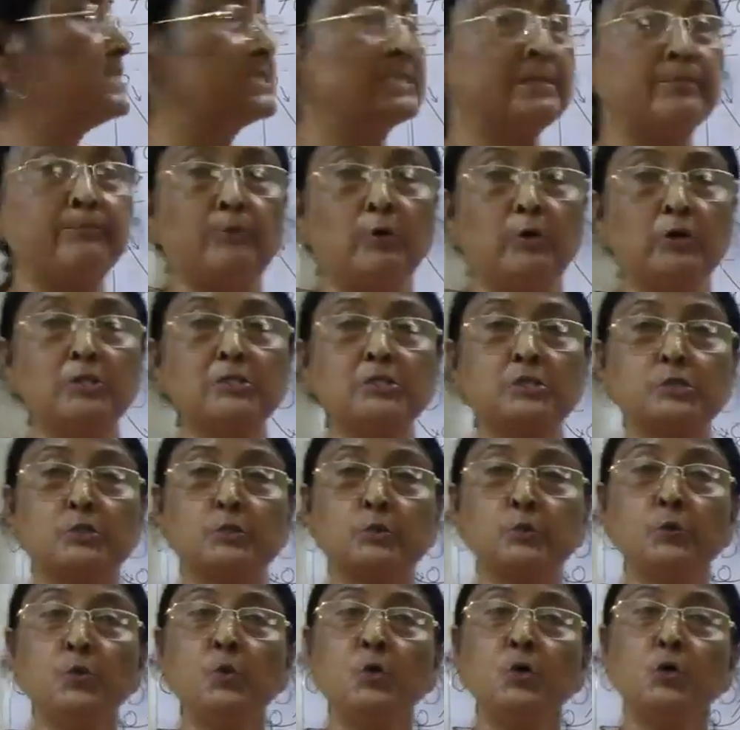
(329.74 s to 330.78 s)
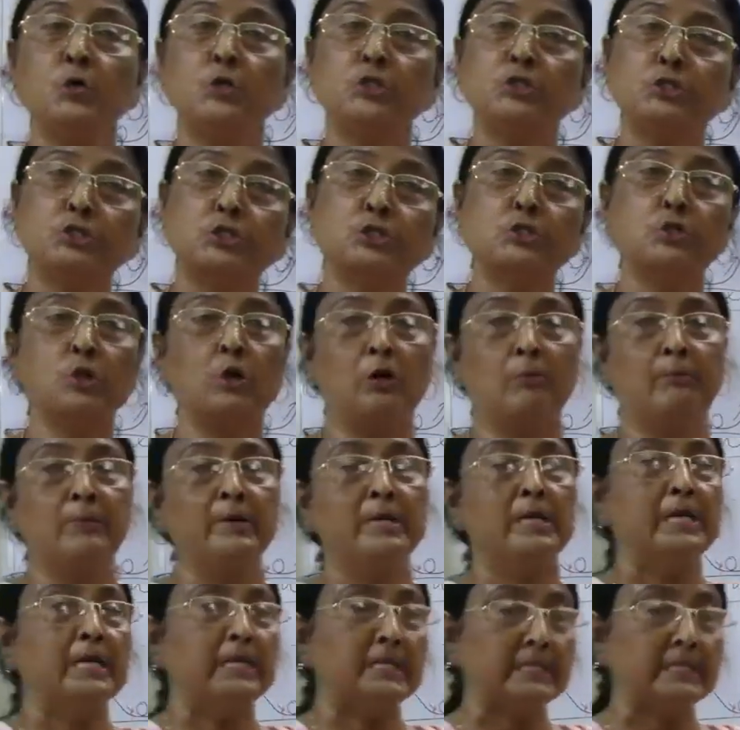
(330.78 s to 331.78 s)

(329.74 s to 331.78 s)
the balls to stop.